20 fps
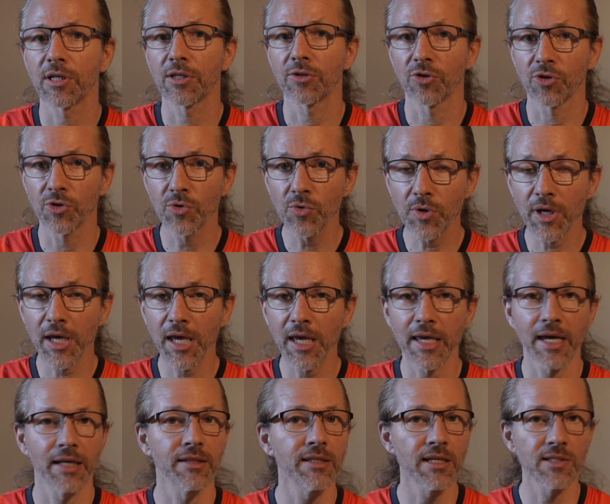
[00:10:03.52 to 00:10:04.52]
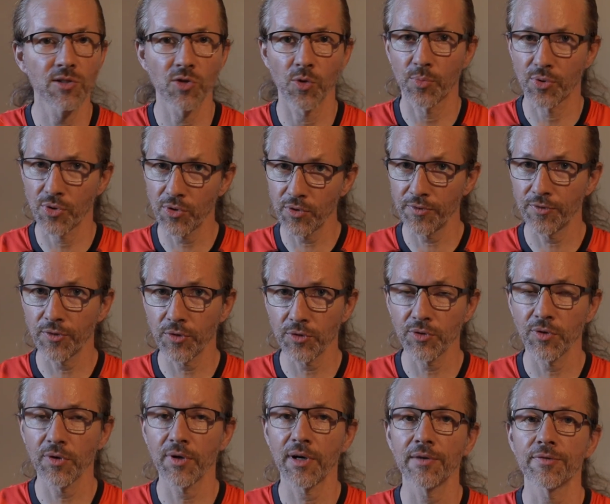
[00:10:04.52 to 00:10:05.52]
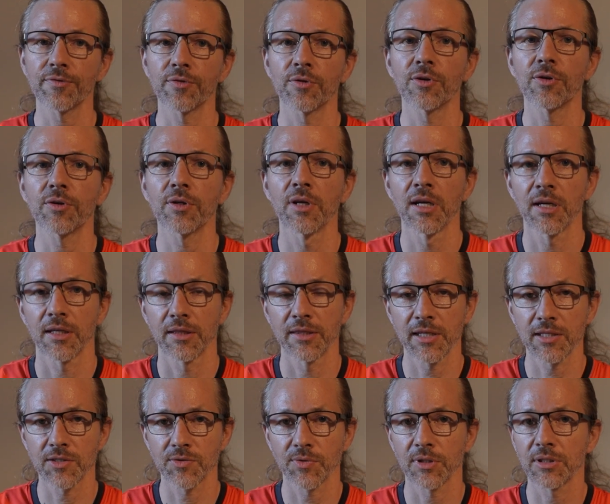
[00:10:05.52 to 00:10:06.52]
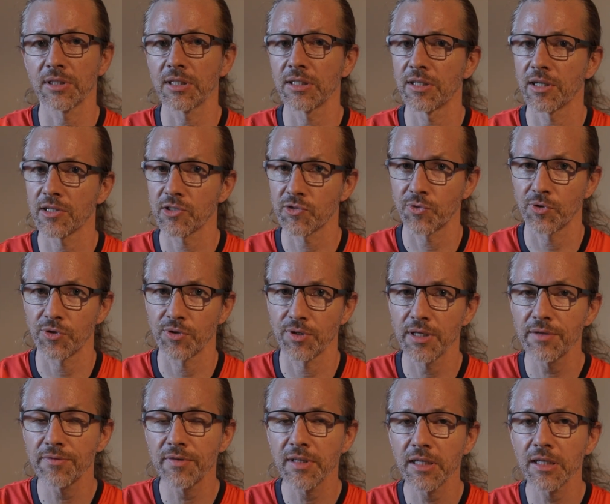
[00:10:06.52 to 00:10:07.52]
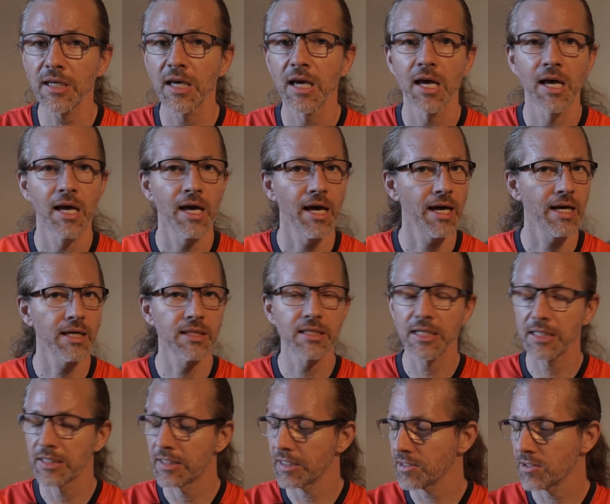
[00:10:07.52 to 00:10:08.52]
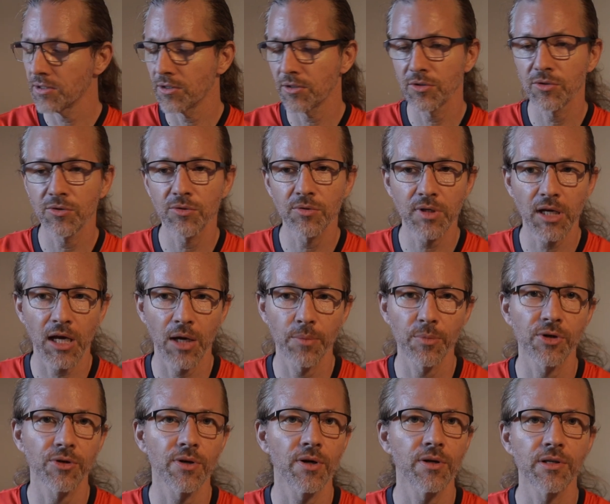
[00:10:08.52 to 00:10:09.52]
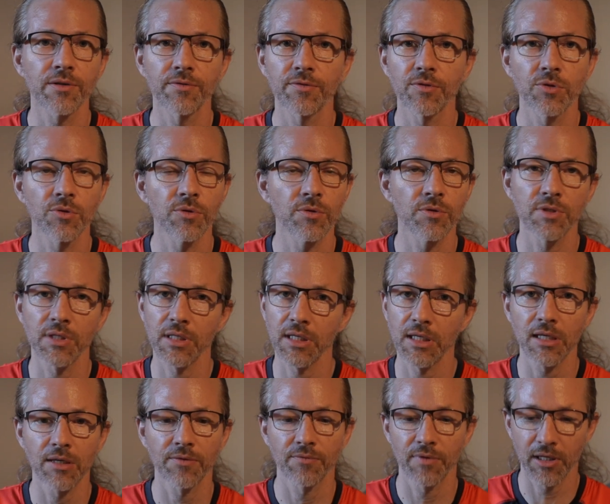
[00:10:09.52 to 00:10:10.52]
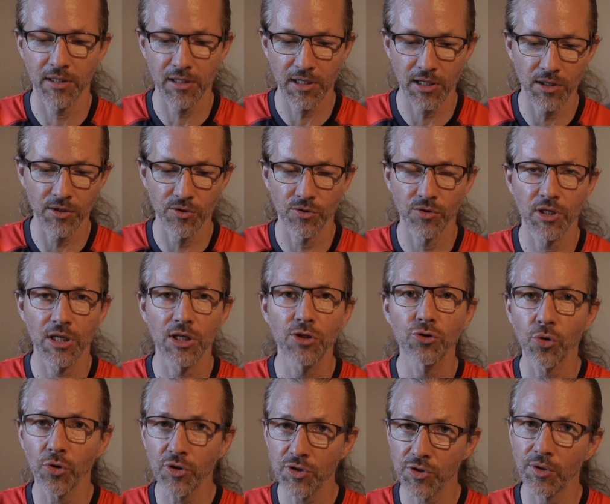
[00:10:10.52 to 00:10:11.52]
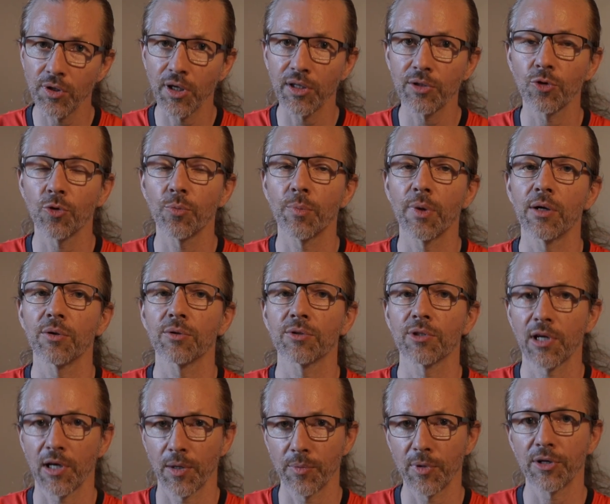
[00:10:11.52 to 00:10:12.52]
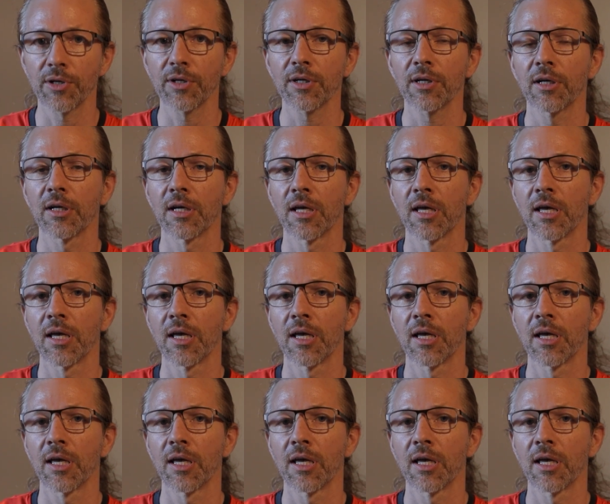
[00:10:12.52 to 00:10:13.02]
in the UK and he's a pro photographer. That's what he does for a living, and he doesn't do camera reviews. He talks a lot about camera